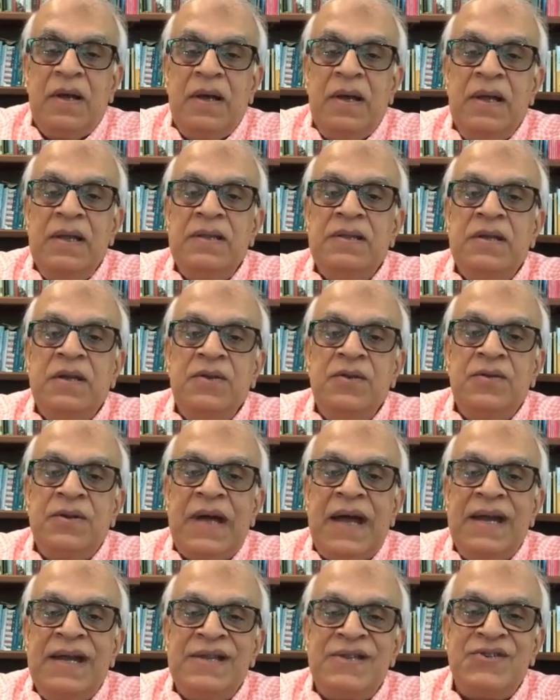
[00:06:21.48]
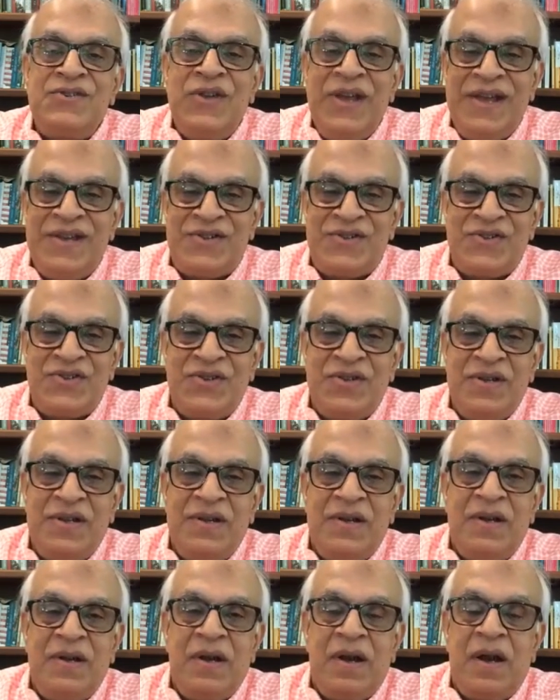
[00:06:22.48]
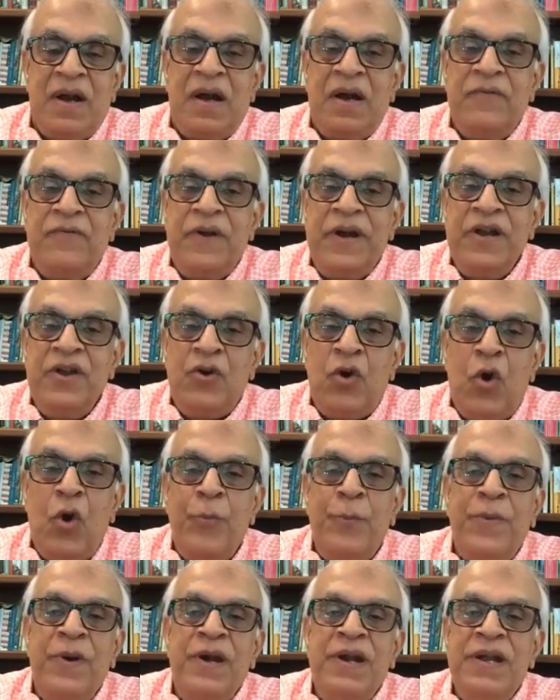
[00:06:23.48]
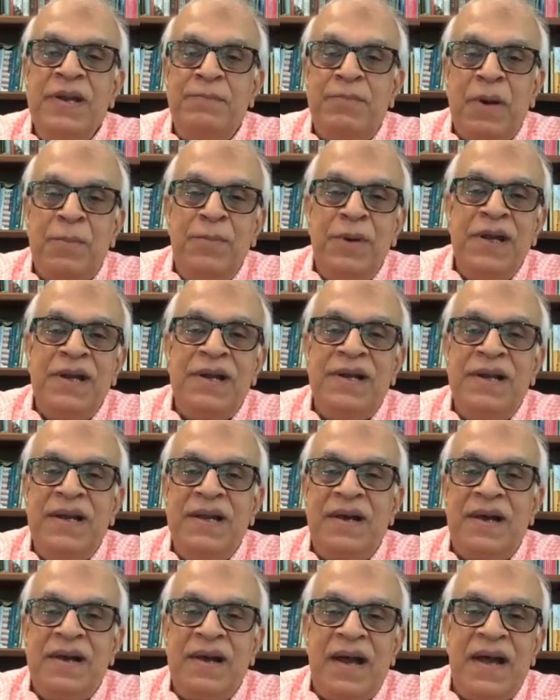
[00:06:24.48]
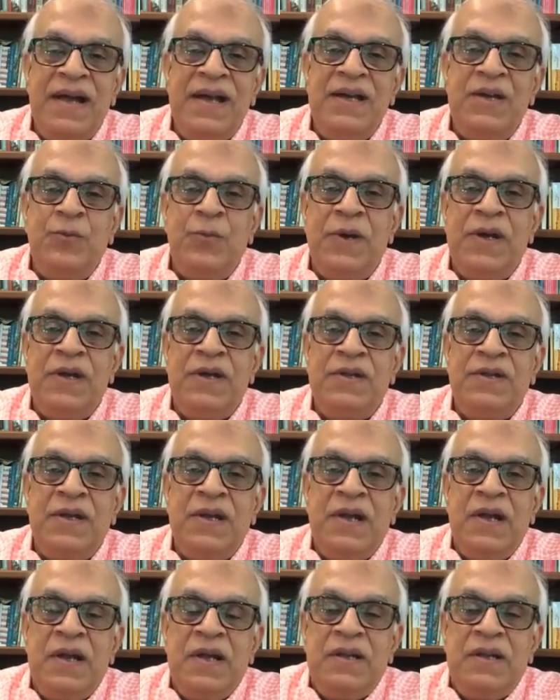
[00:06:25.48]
in the United States are very openly, publicly aligned with